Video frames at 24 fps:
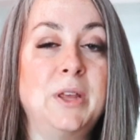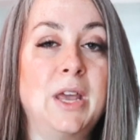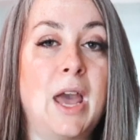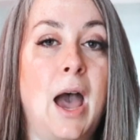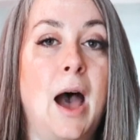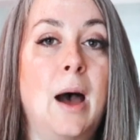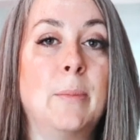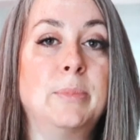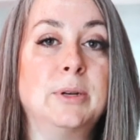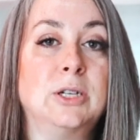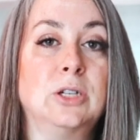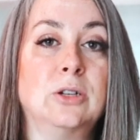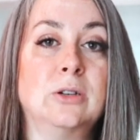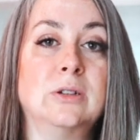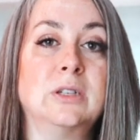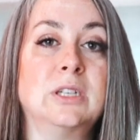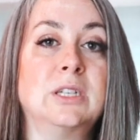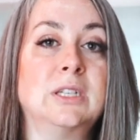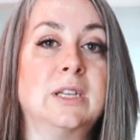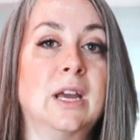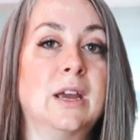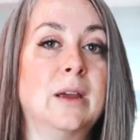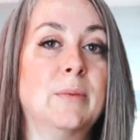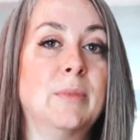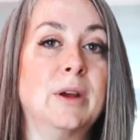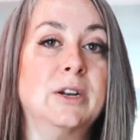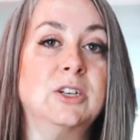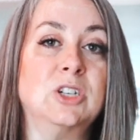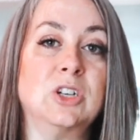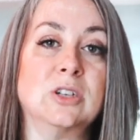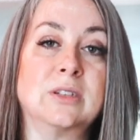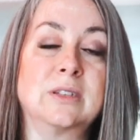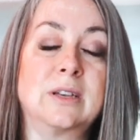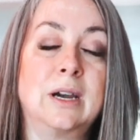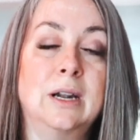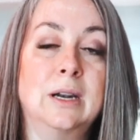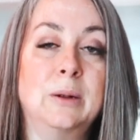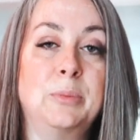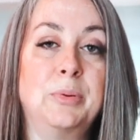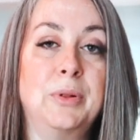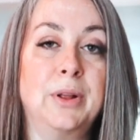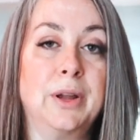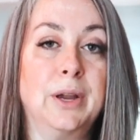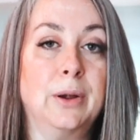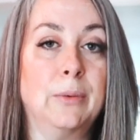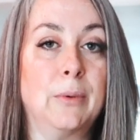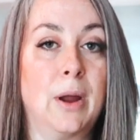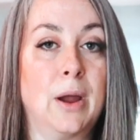the aperture the same, and just kind of
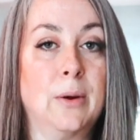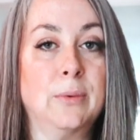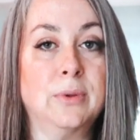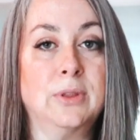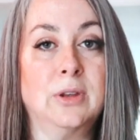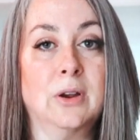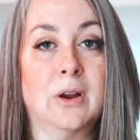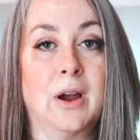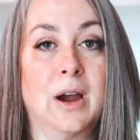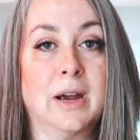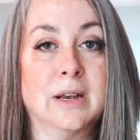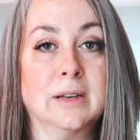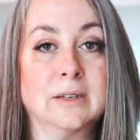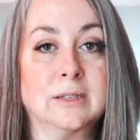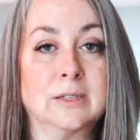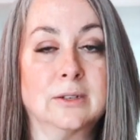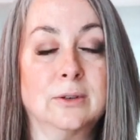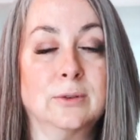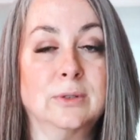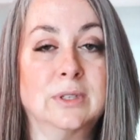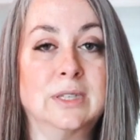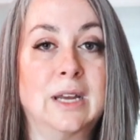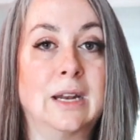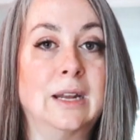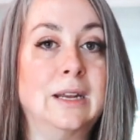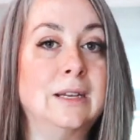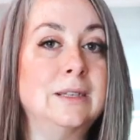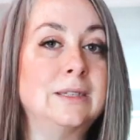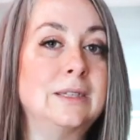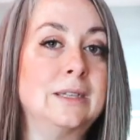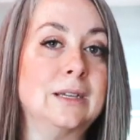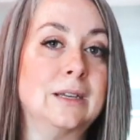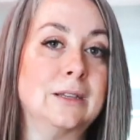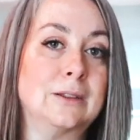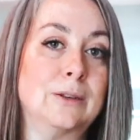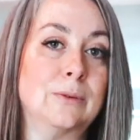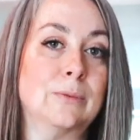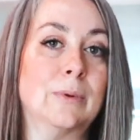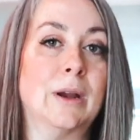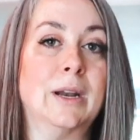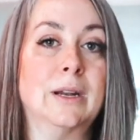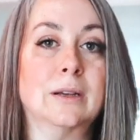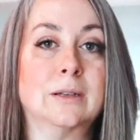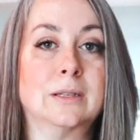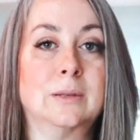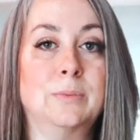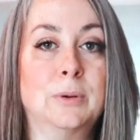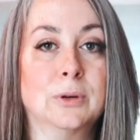play around with your ISO settings to get the
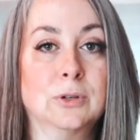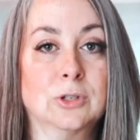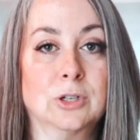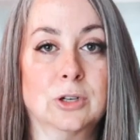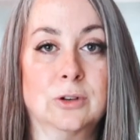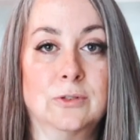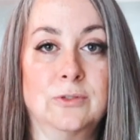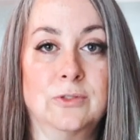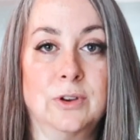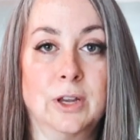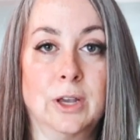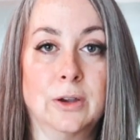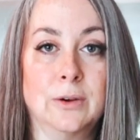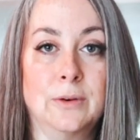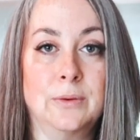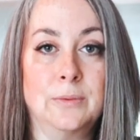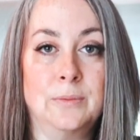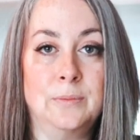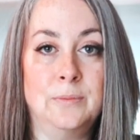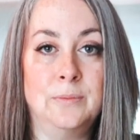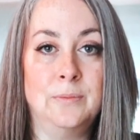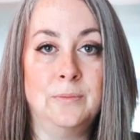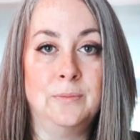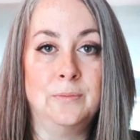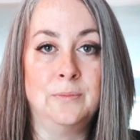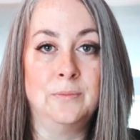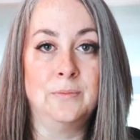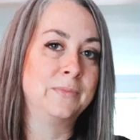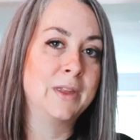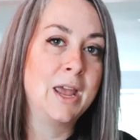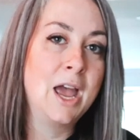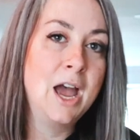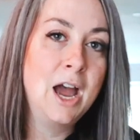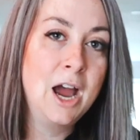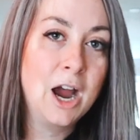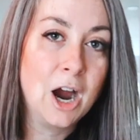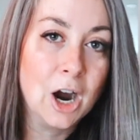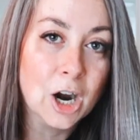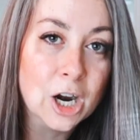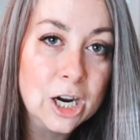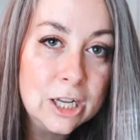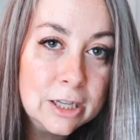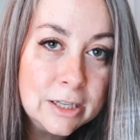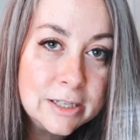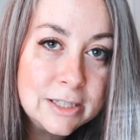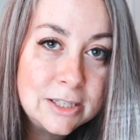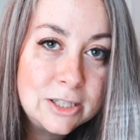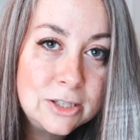right exposure for you. All
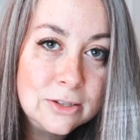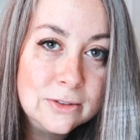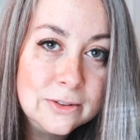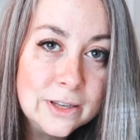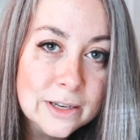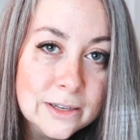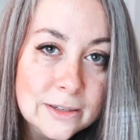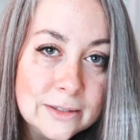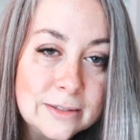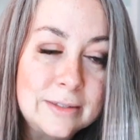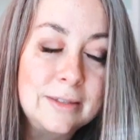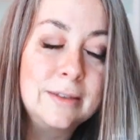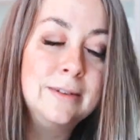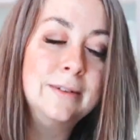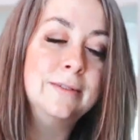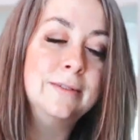right, let's do this.